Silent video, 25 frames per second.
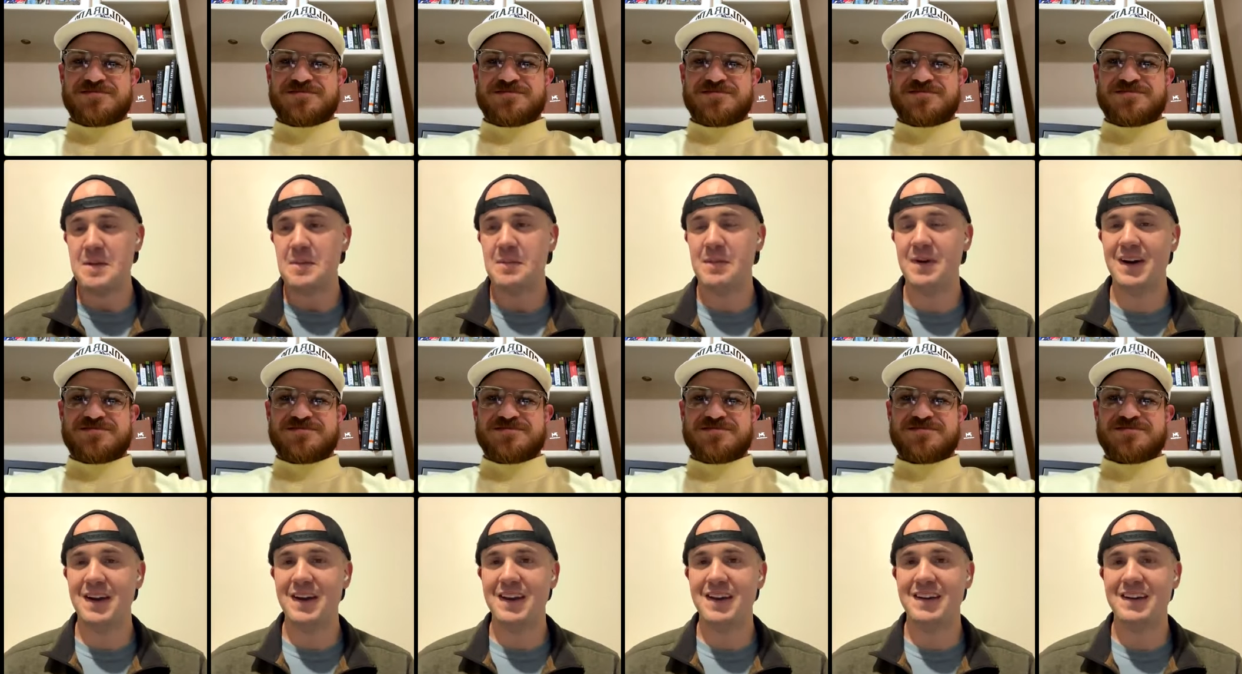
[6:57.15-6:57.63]

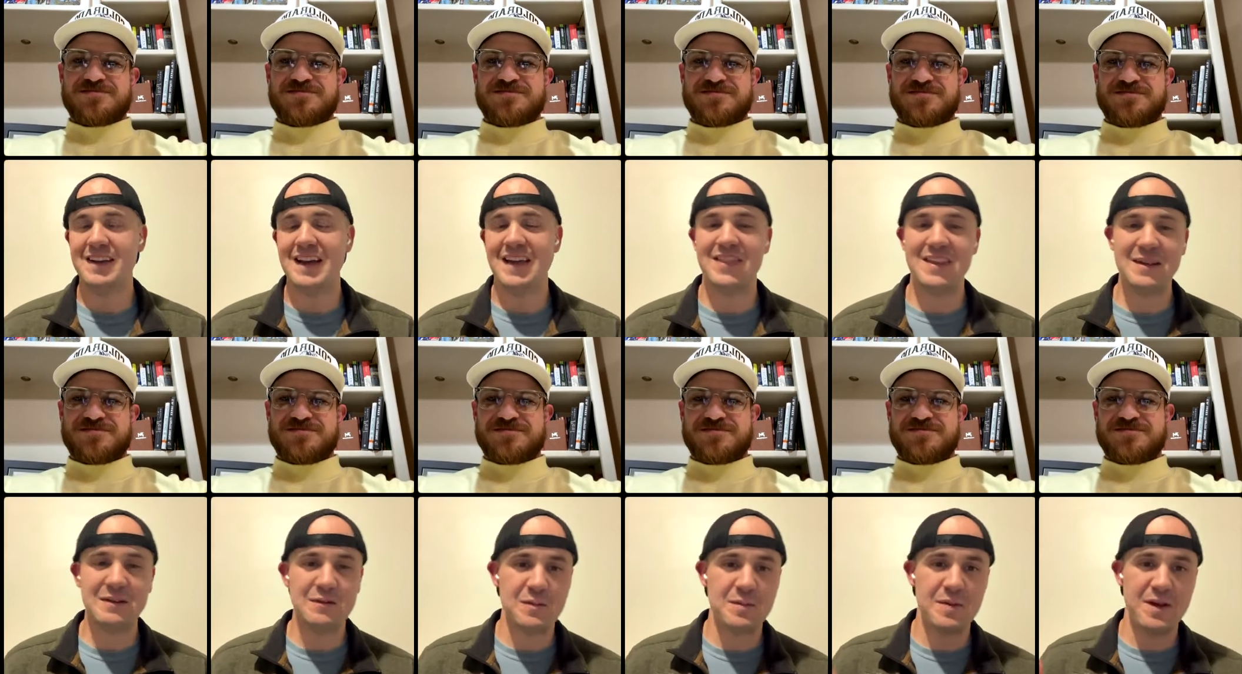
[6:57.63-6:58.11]
Speaker 1: But uh, I
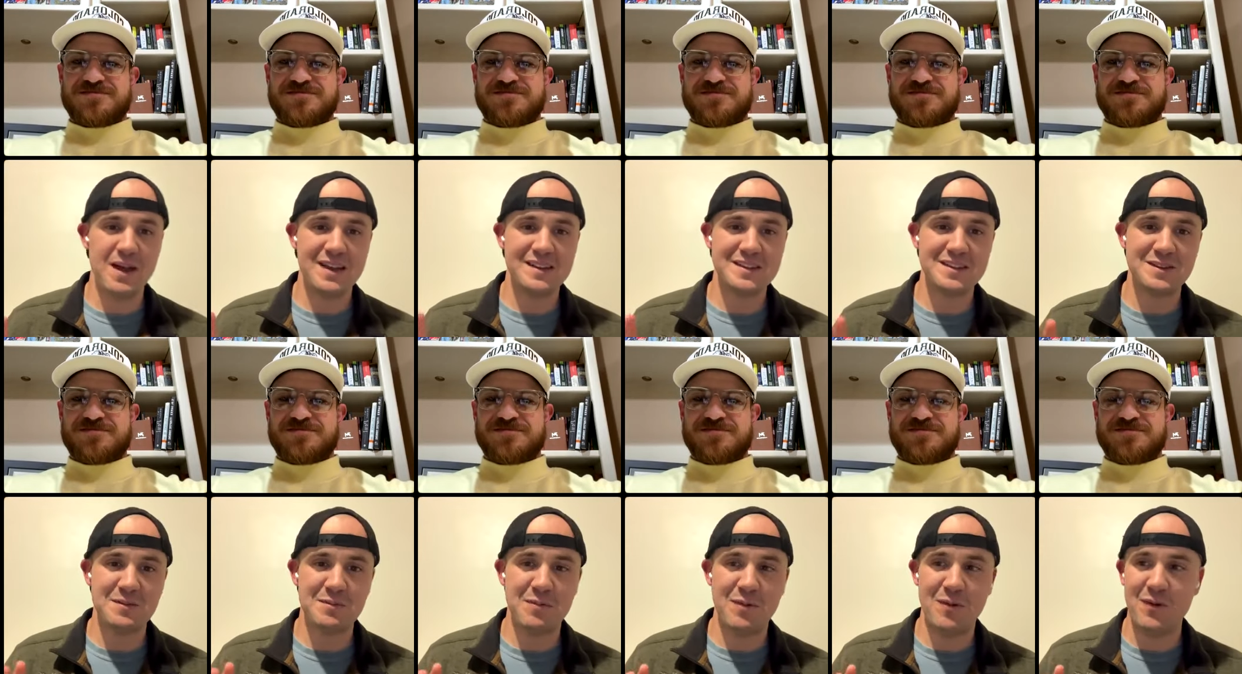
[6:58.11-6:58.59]
think we're
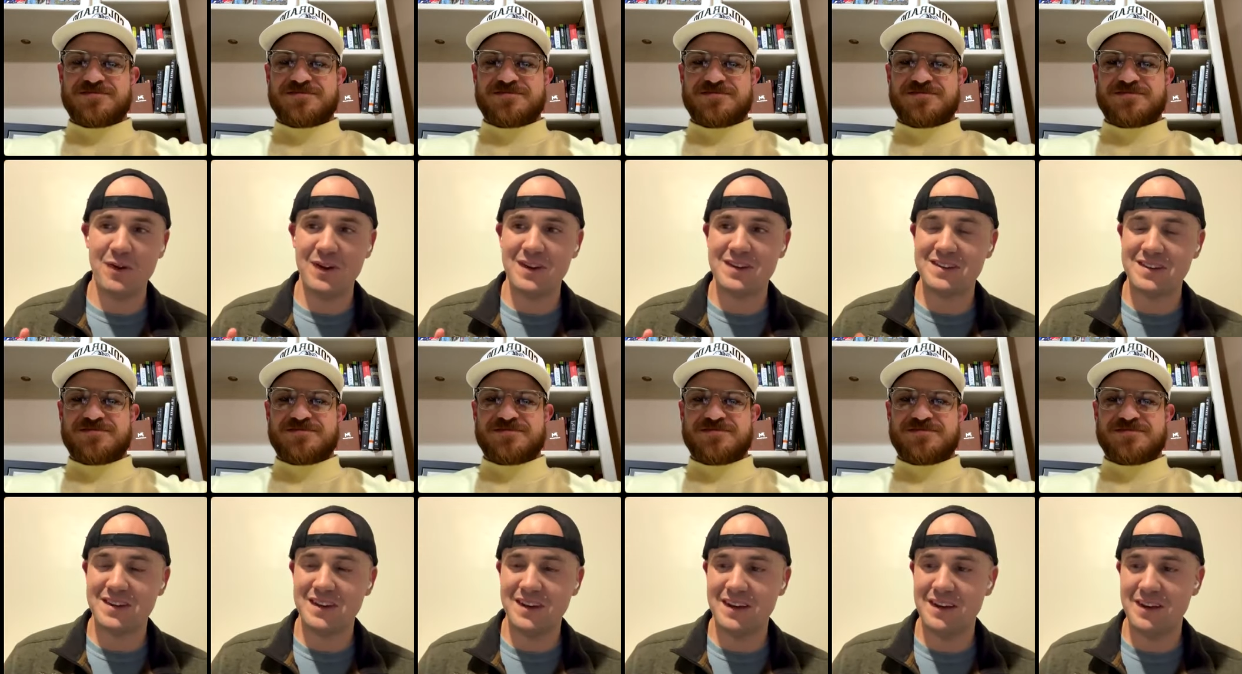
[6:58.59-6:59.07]
past the
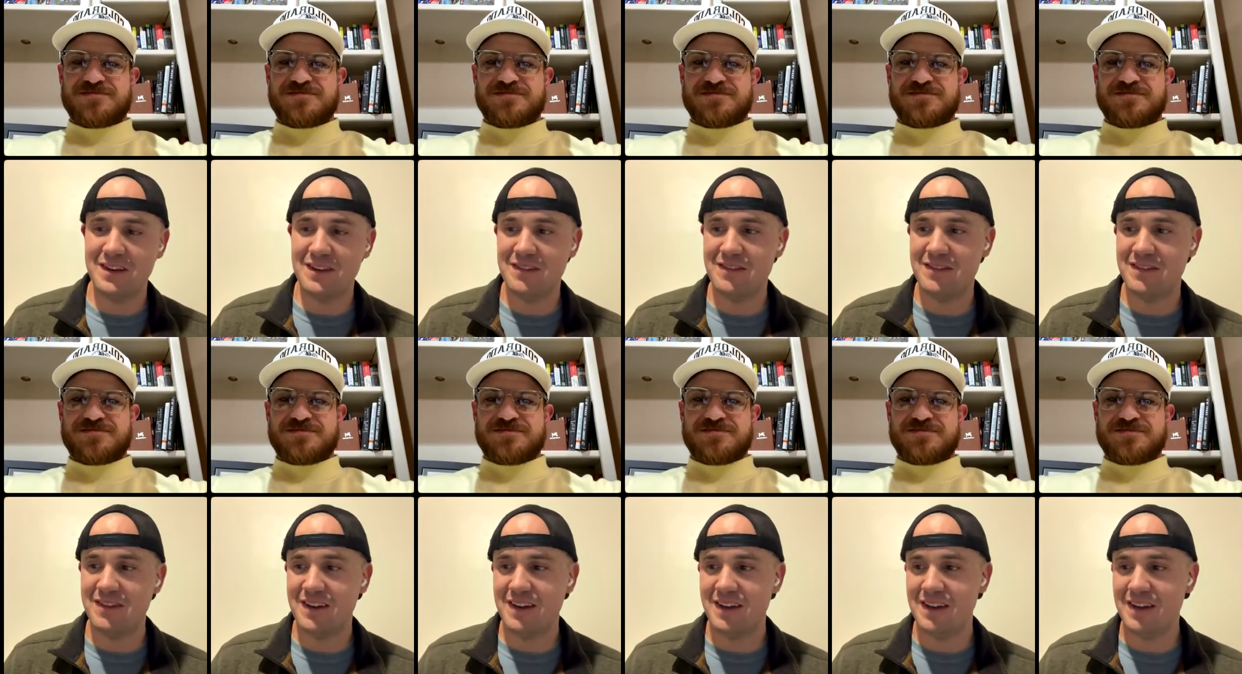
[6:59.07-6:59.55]
point
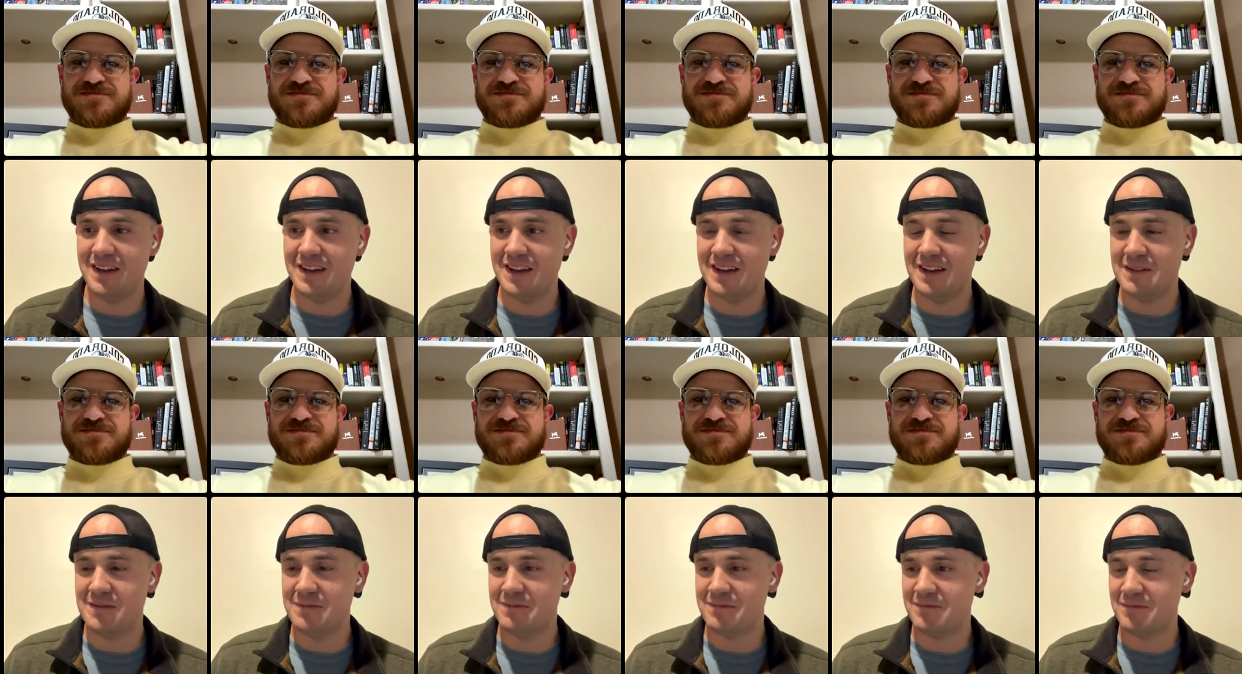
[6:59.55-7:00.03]
of uh,
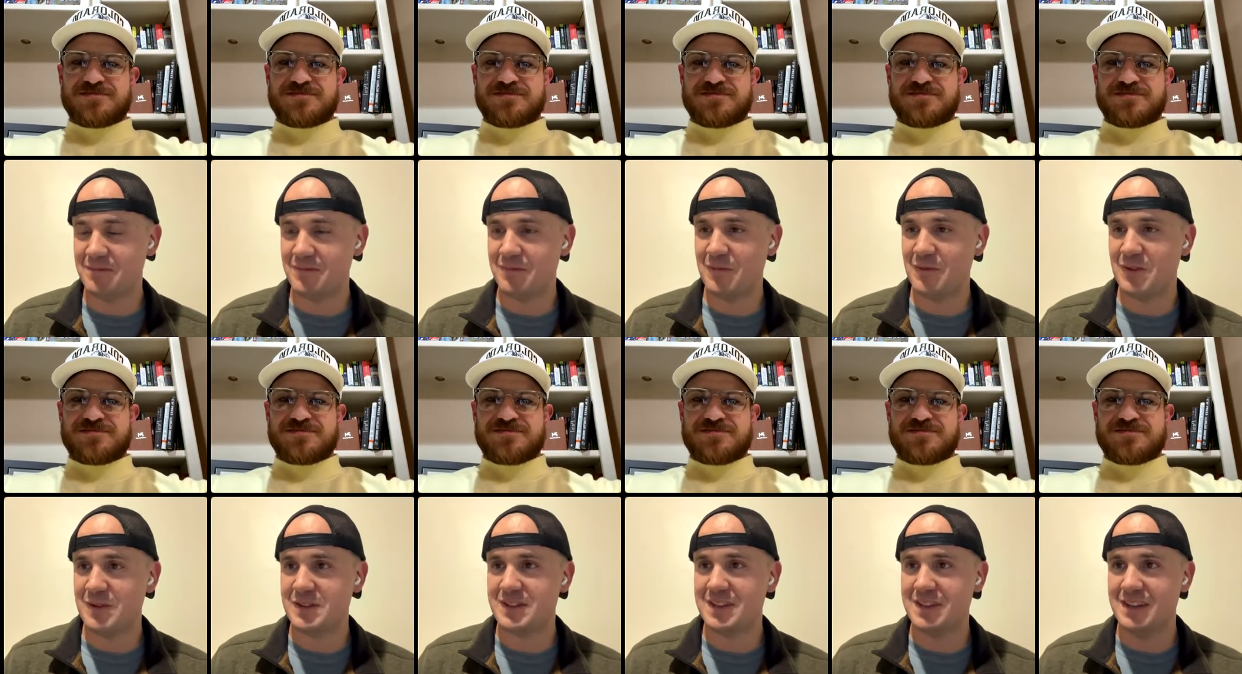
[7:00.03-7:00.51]

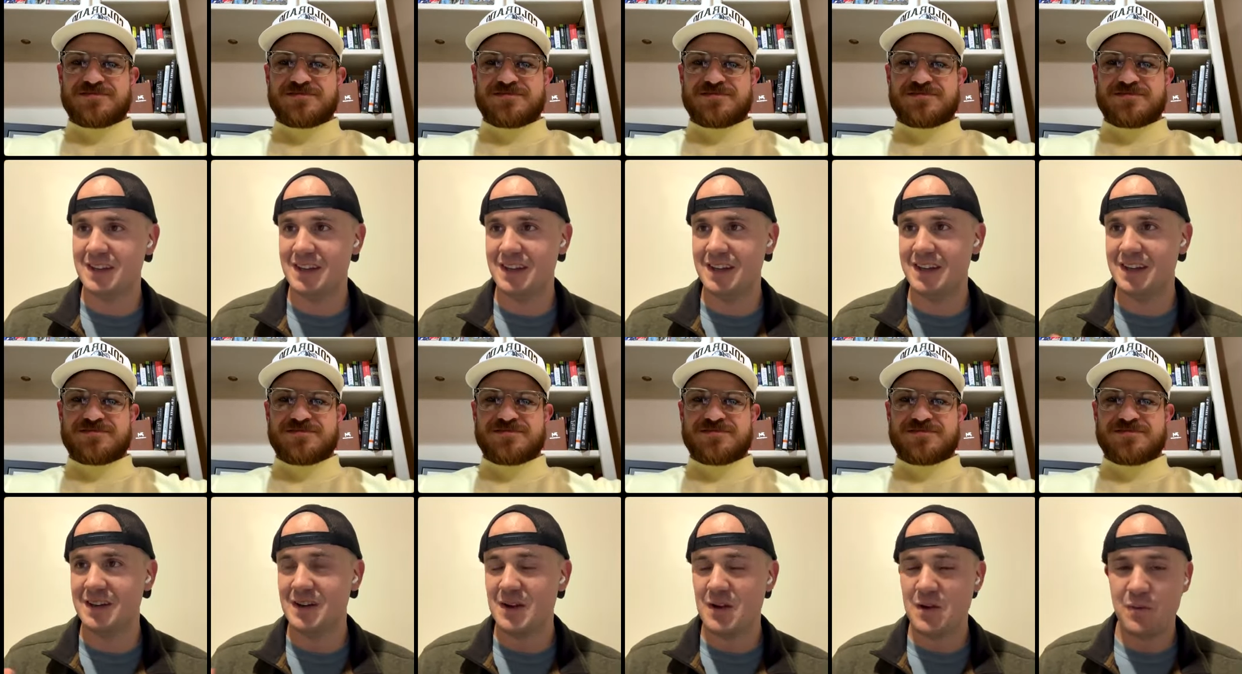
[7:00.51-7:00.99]
what's it?
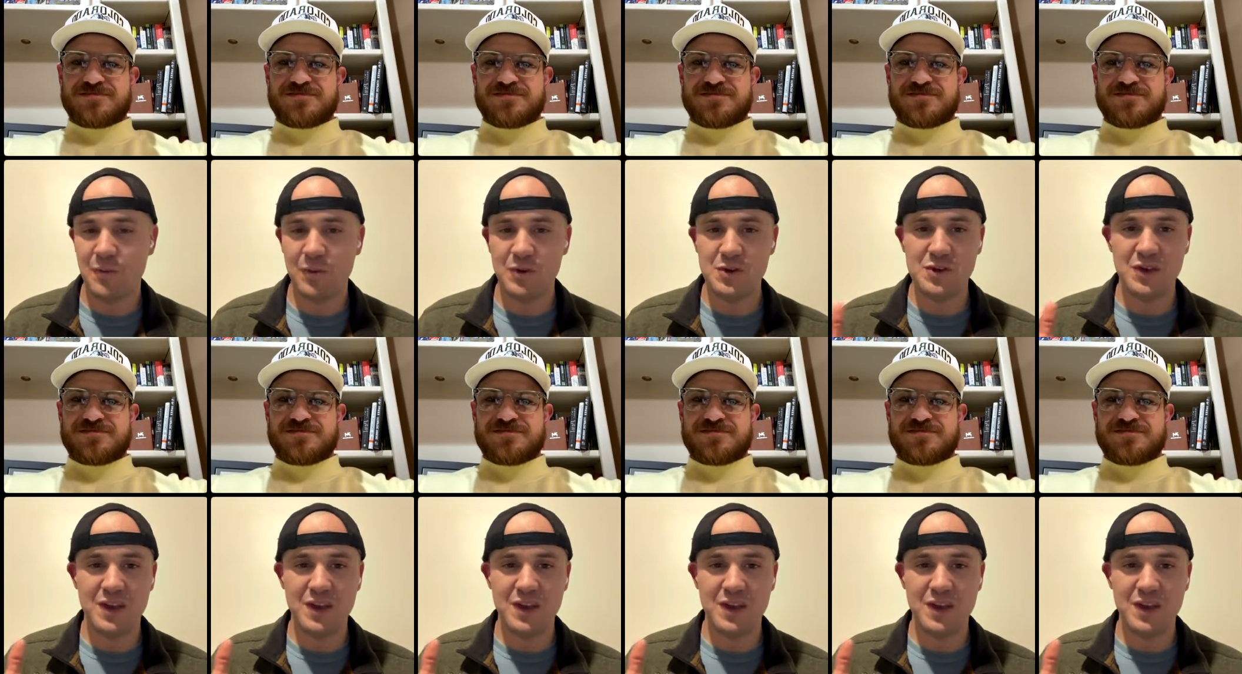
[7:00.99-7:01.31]
Uh, when you